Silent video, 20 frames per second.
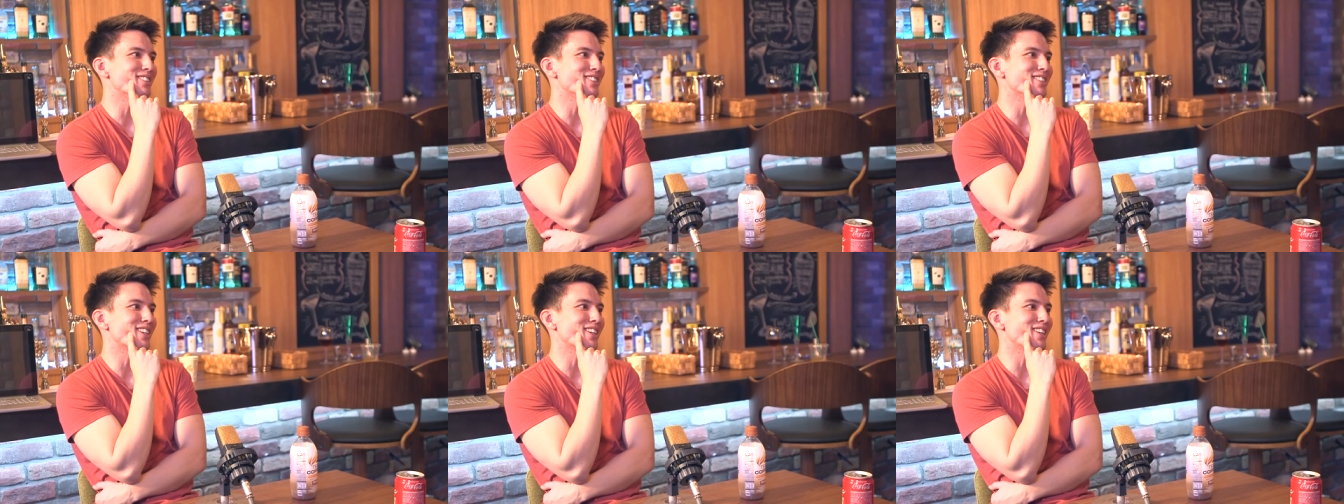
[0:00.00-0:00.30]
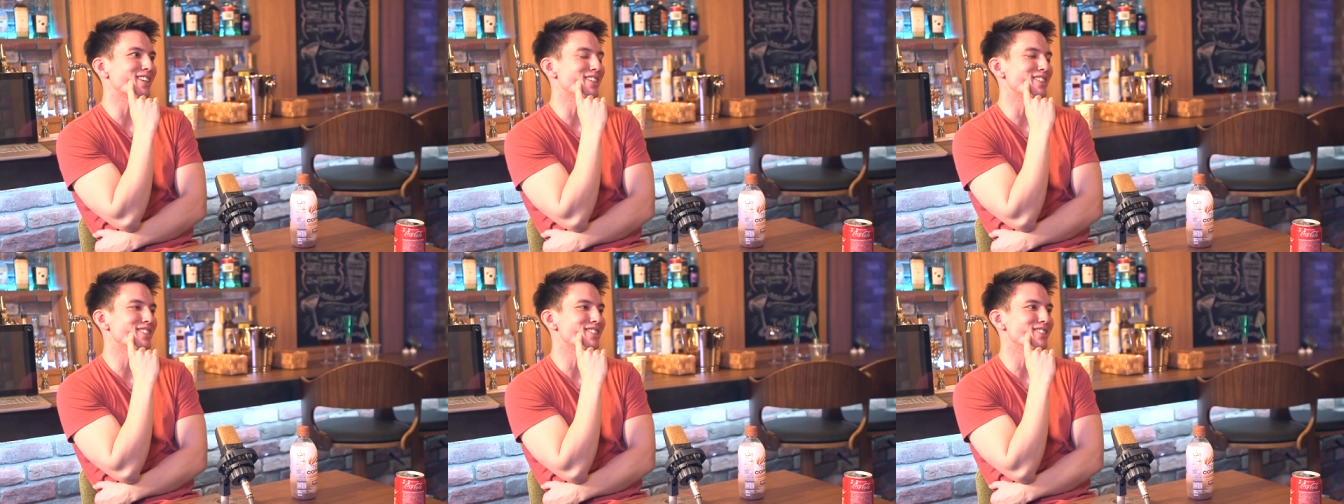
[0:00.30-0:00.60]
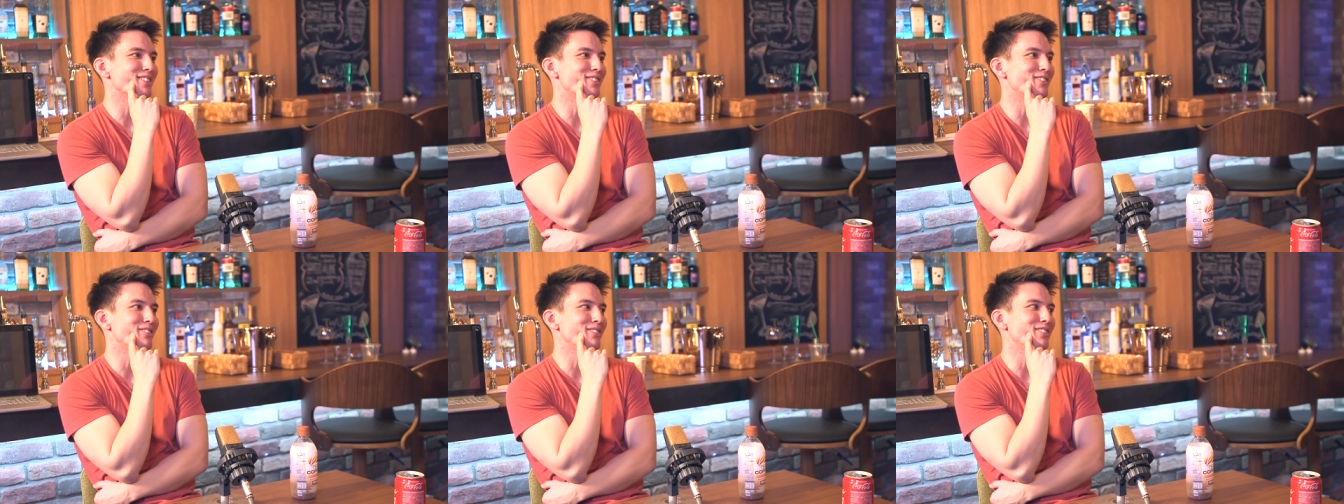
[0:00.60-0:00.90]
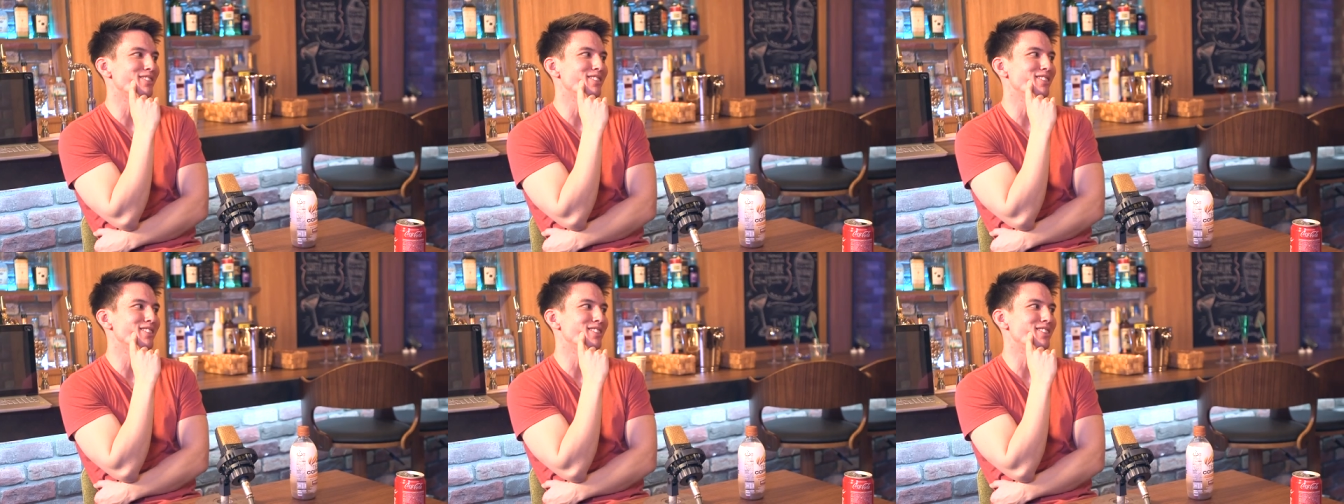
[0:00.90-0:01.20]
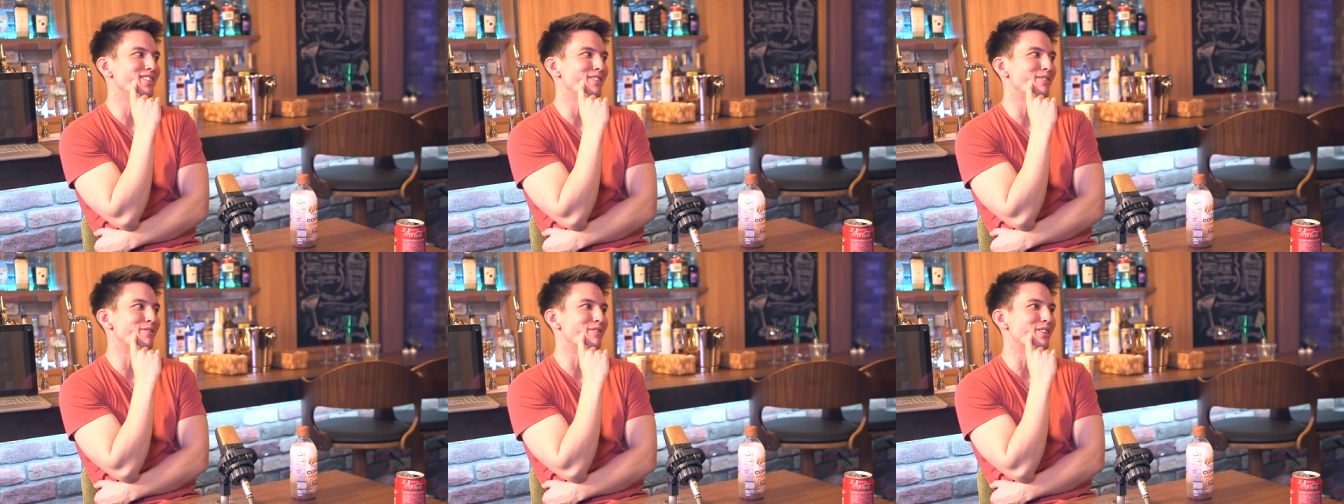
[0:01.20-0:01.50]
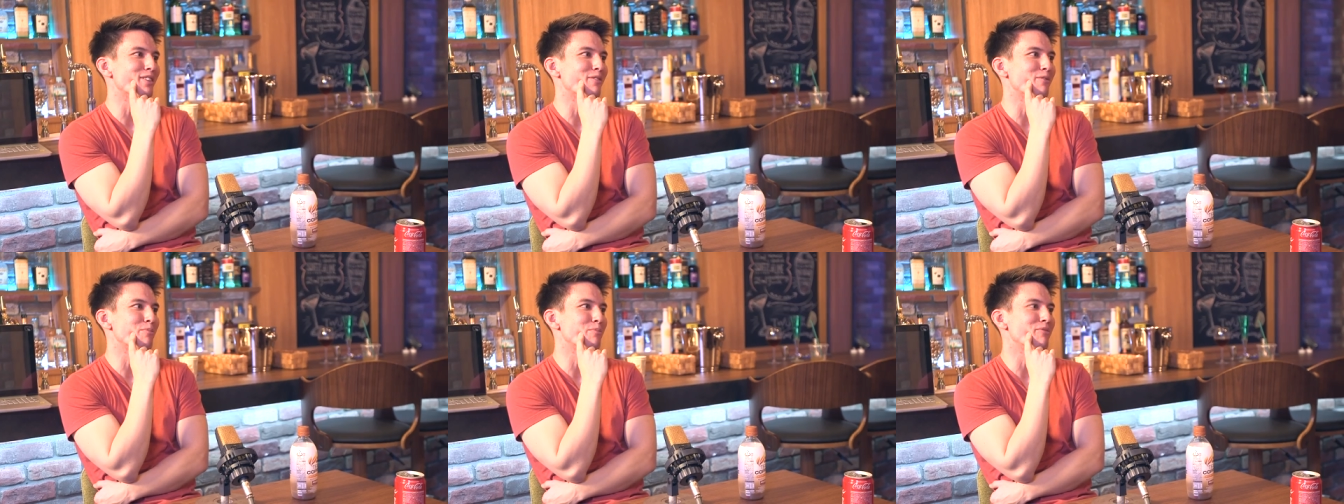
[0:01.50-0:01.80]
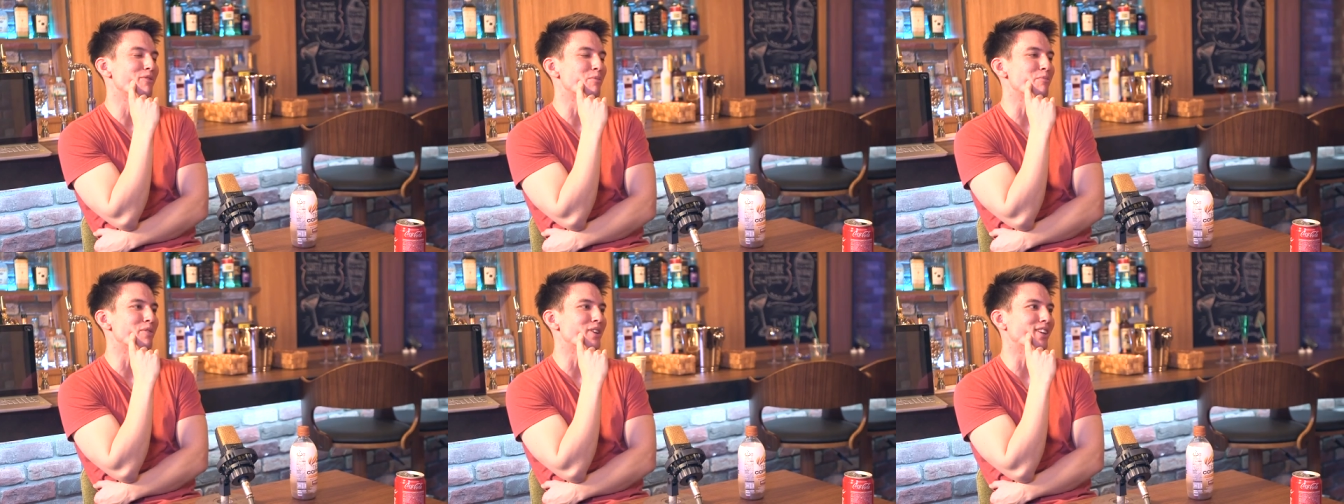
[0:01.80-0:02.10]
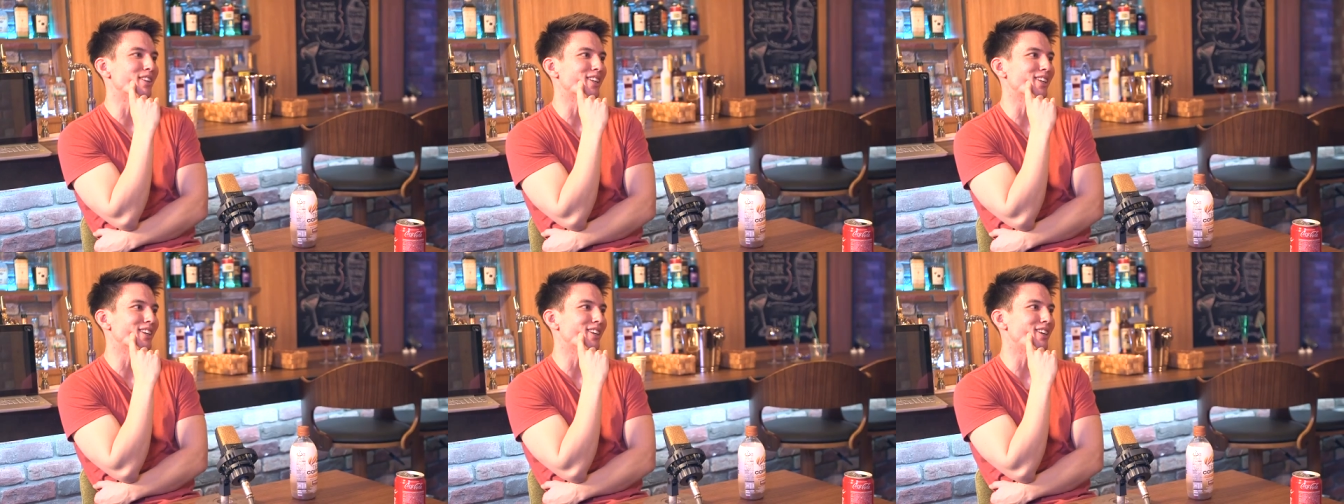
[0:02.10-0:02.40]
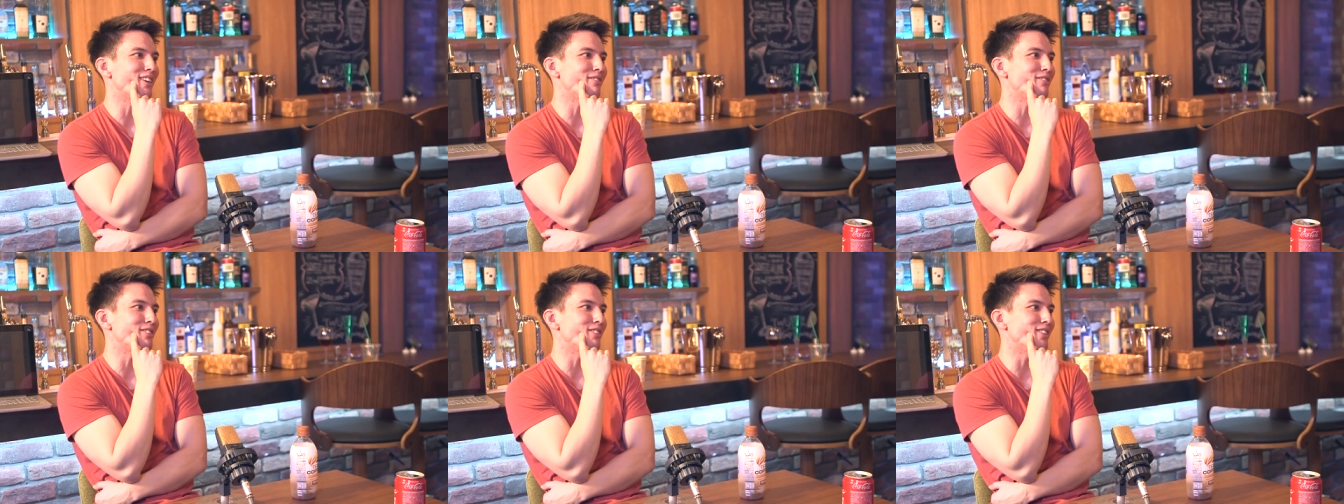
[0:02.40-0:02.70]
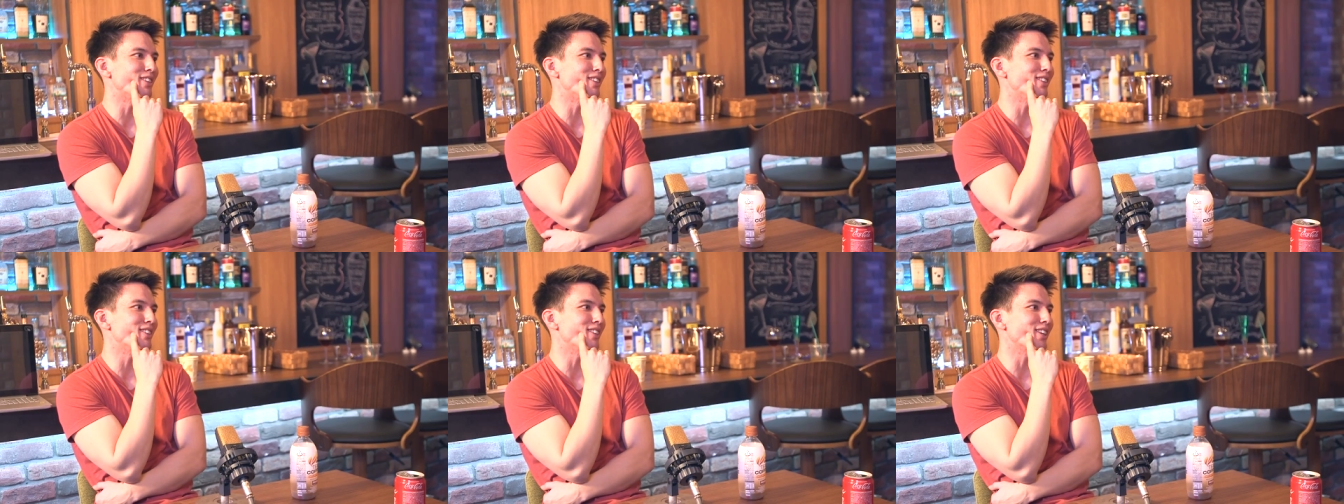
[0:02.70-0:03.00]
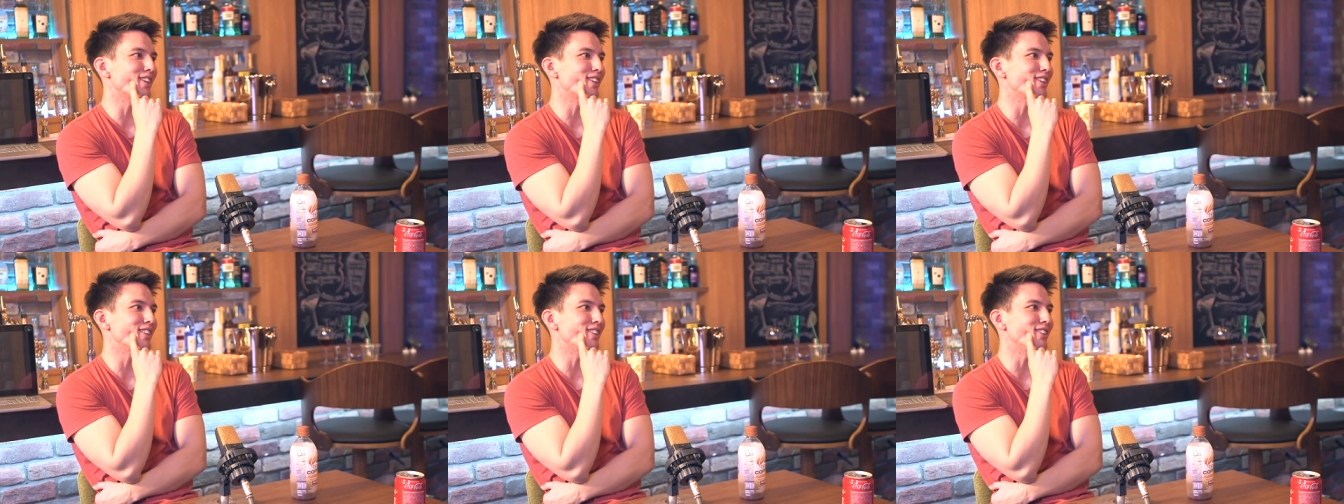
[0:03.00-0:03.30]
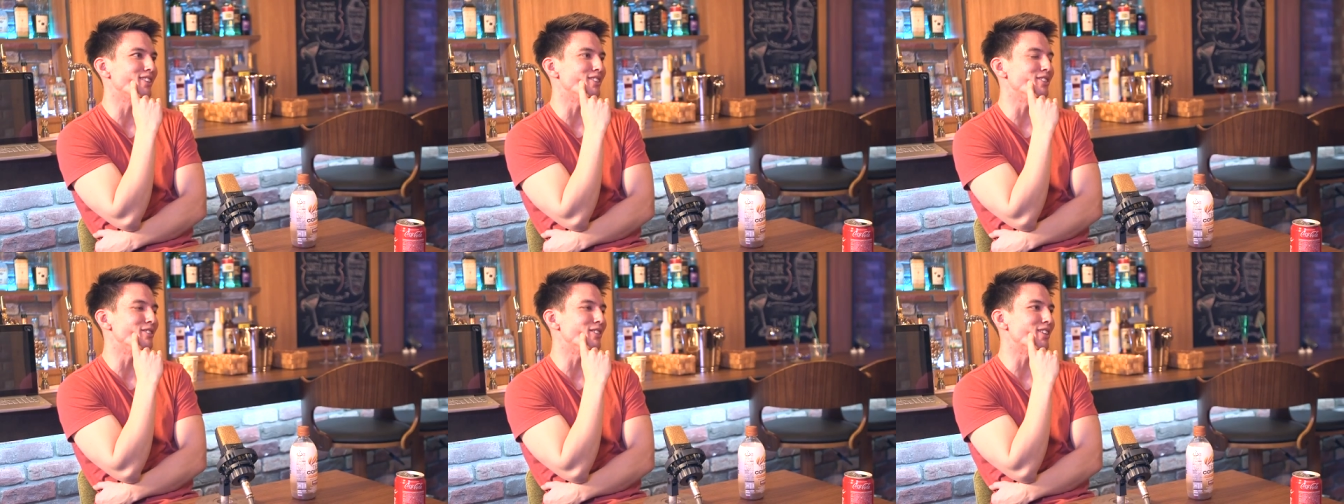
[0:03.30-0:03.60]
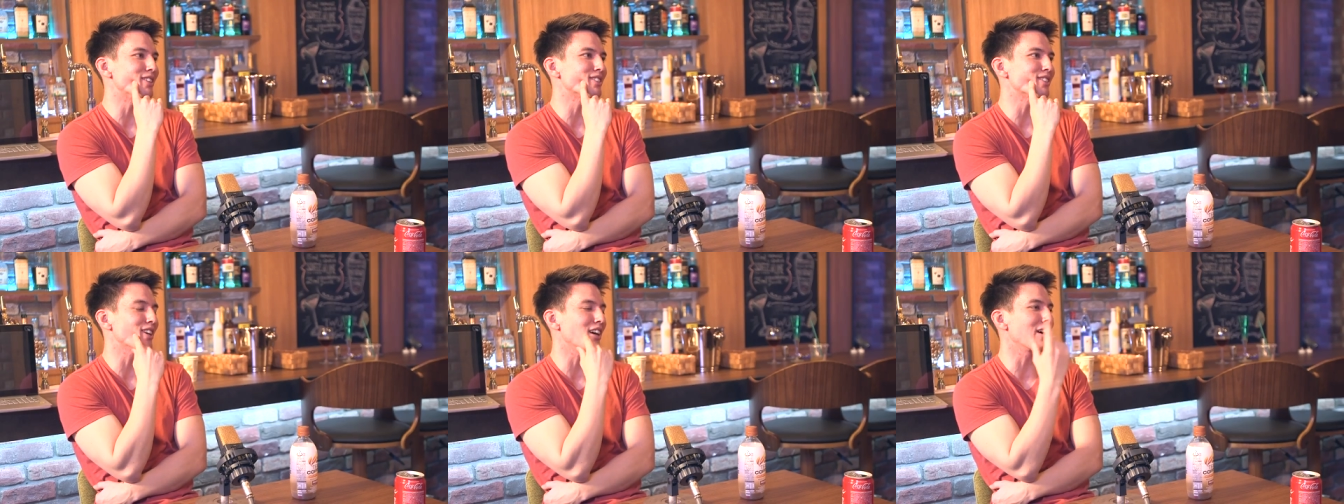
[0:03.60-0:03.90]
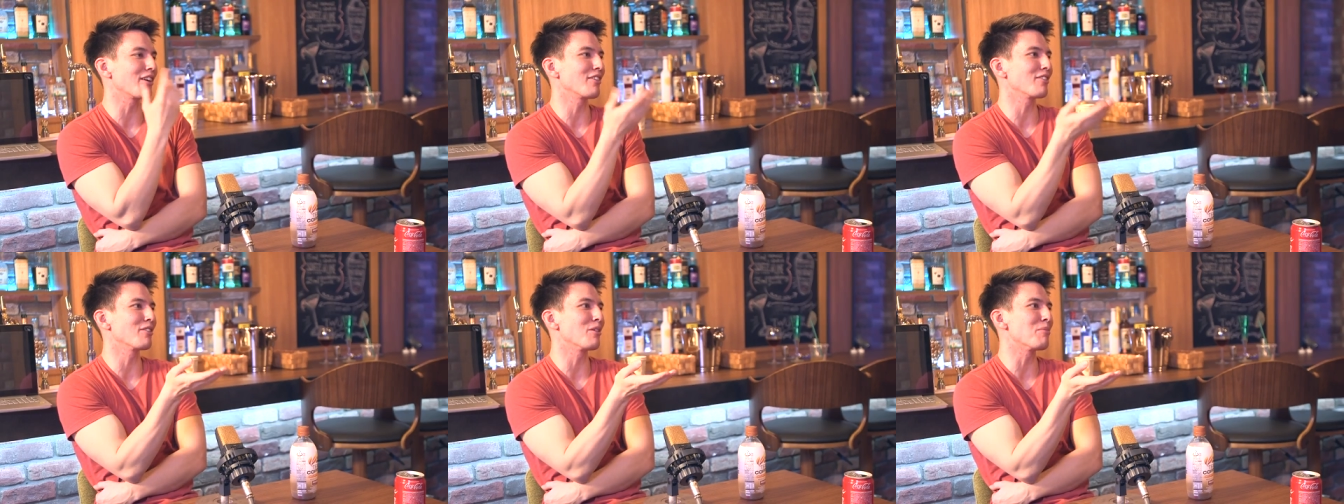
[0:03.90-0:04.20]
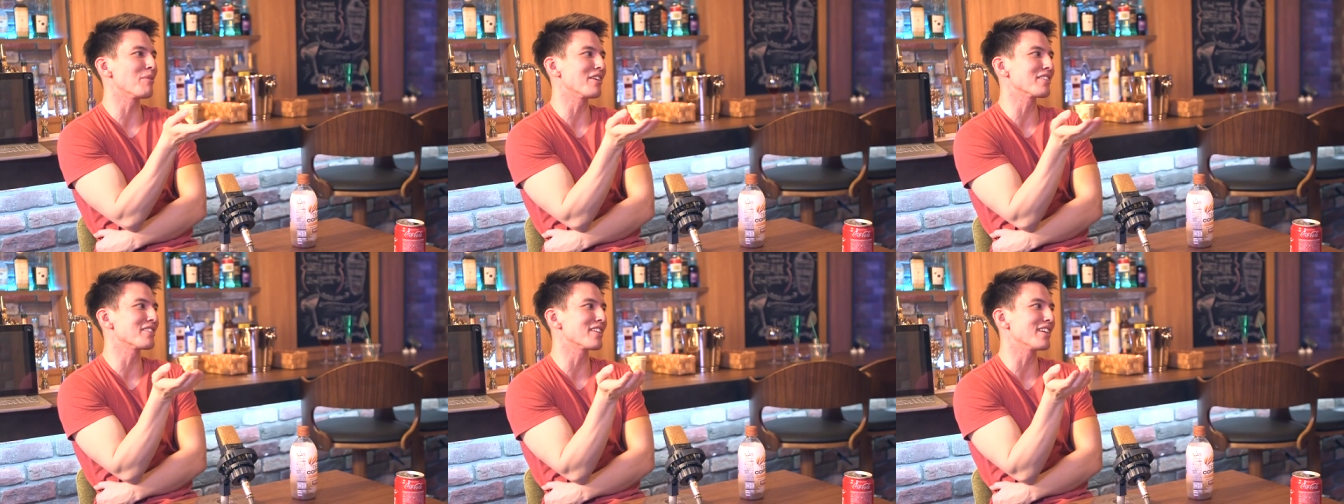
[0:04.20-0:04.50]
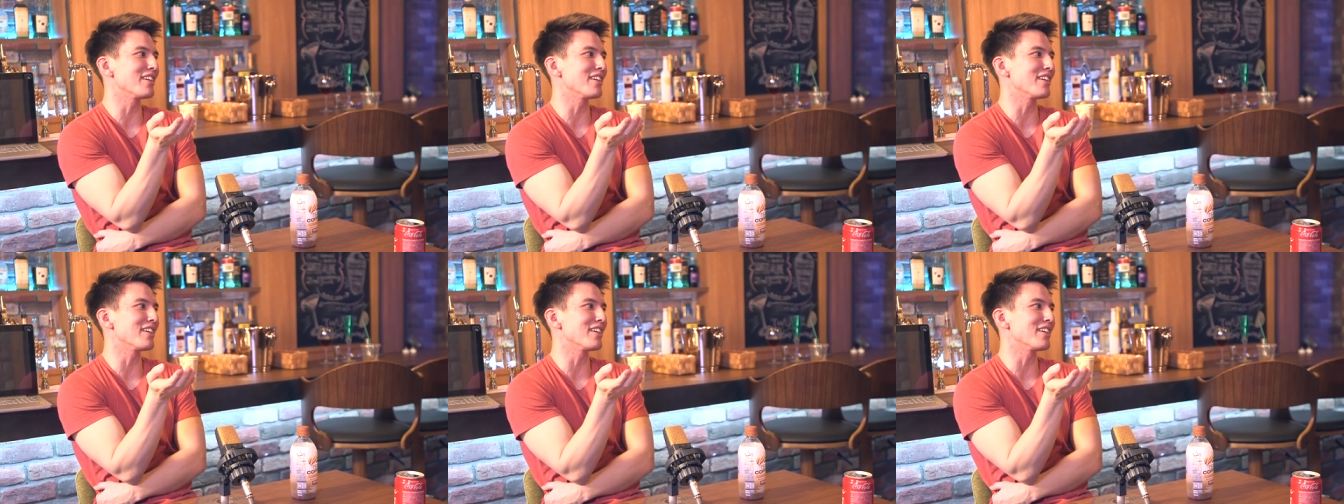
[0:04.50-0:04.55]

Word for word: it's like it's so different from being like Hafu like in the US. Like I don't know about